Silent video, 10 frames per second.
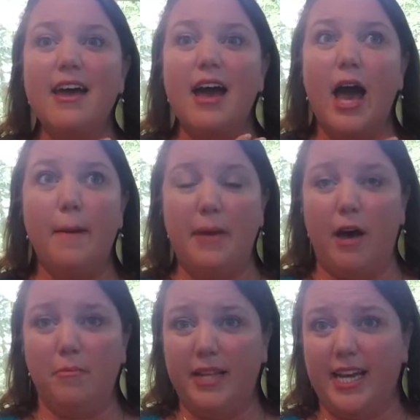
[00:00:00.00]

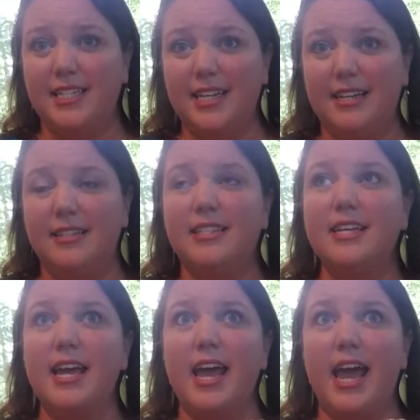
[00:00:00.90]
about Plexus
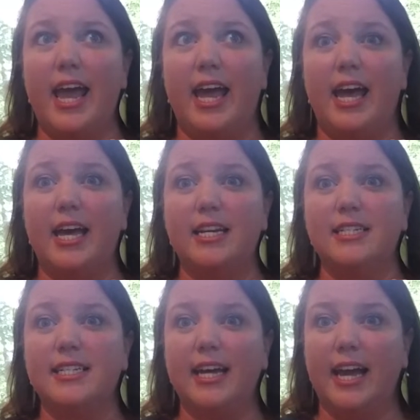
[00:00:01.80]

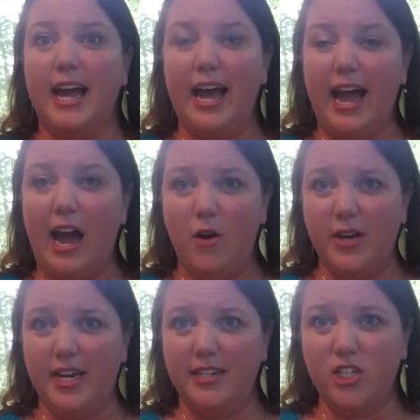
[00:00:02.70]
and how
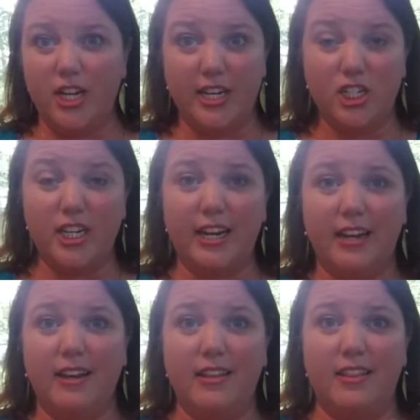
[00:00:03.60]
it is
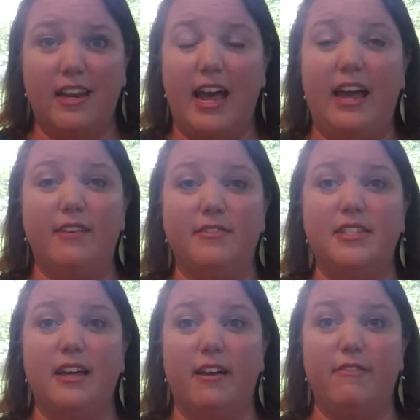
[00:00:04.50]
changing the lives
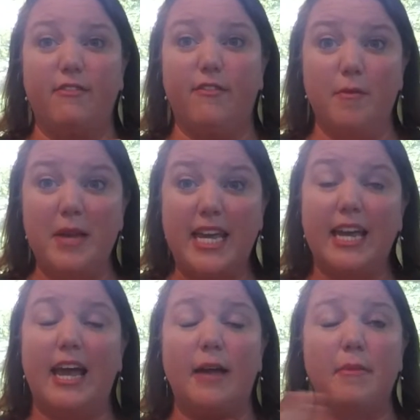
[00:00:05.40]
for
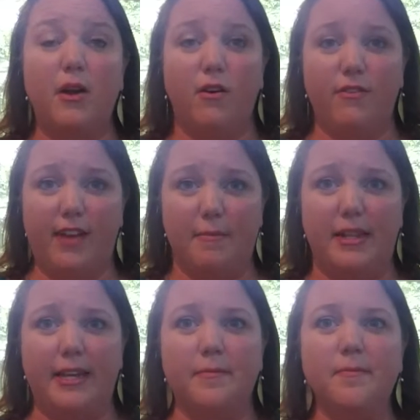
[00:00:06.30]
me and my whole
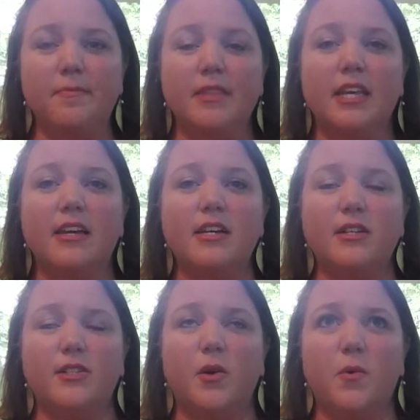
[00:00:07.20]
family.
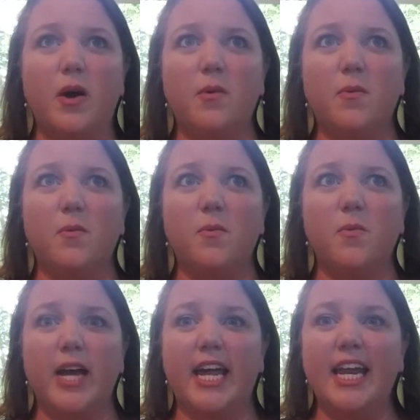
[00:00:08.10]
So
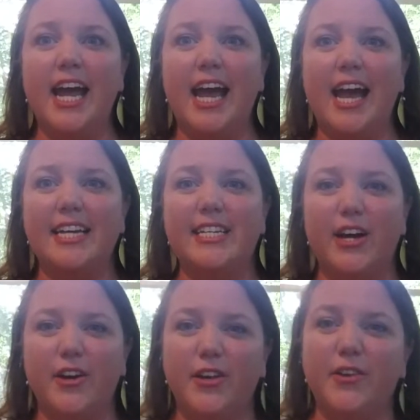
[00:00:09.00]
when I
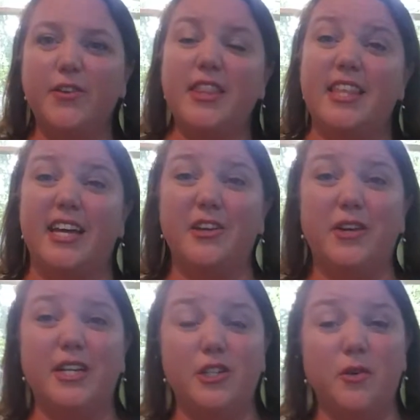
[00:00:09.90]
tell you that you
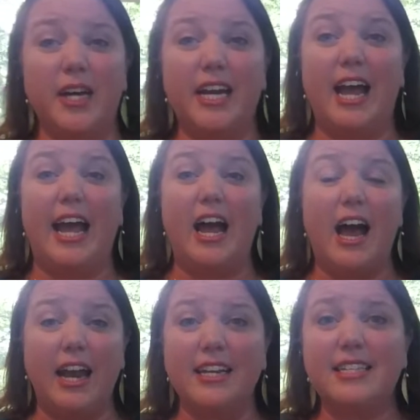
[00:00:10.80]
can do it, I
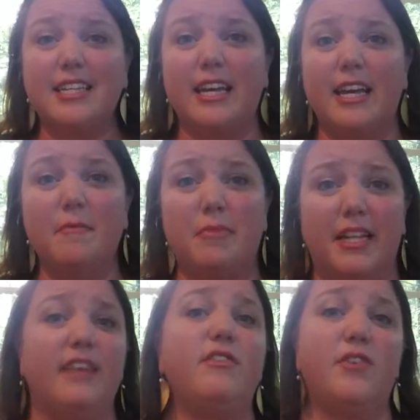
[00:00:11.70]
honestly
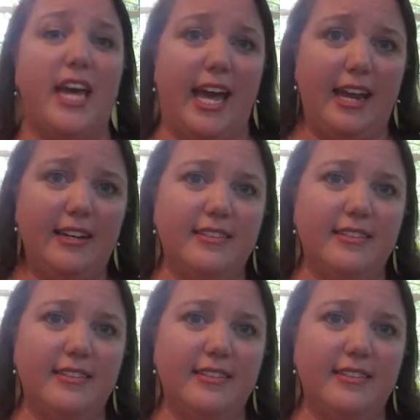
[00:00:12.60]
believe you can.